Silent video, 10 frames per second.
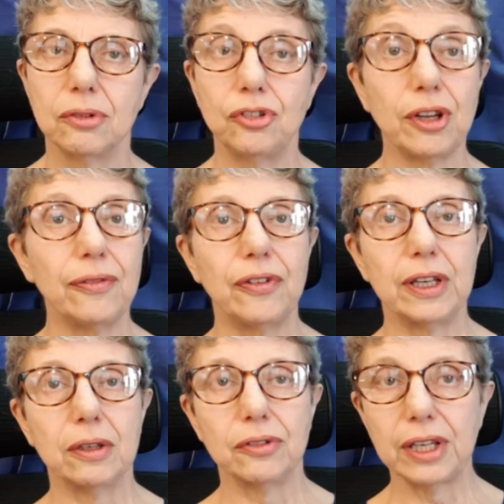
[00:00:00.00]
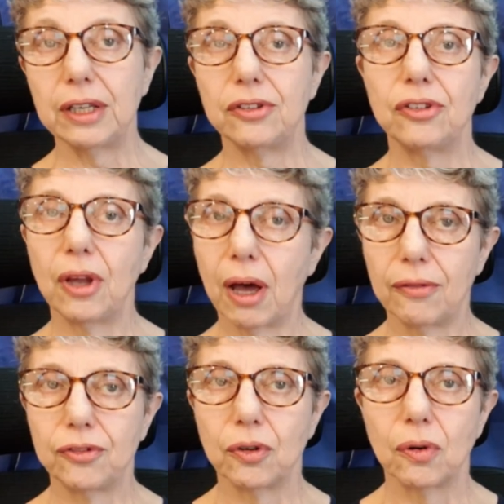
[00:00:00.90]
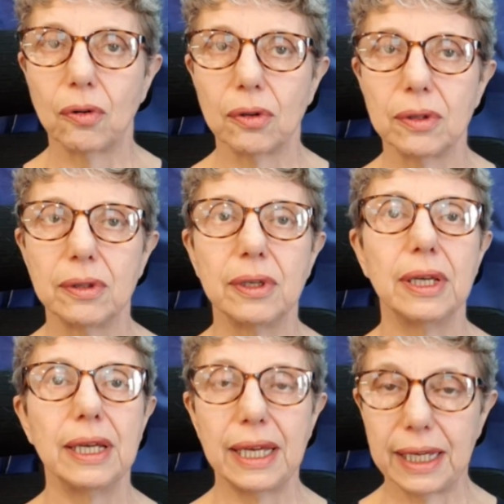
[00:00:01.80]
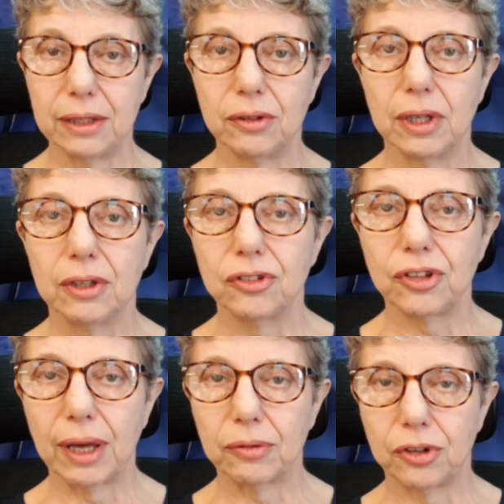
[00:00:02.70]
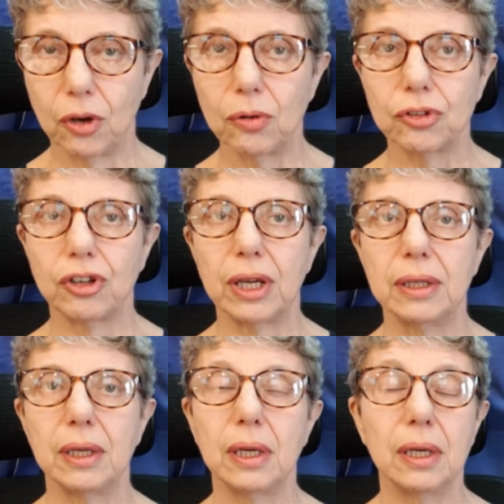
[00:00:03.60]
Sheffield is, after all, in South Yorkshire.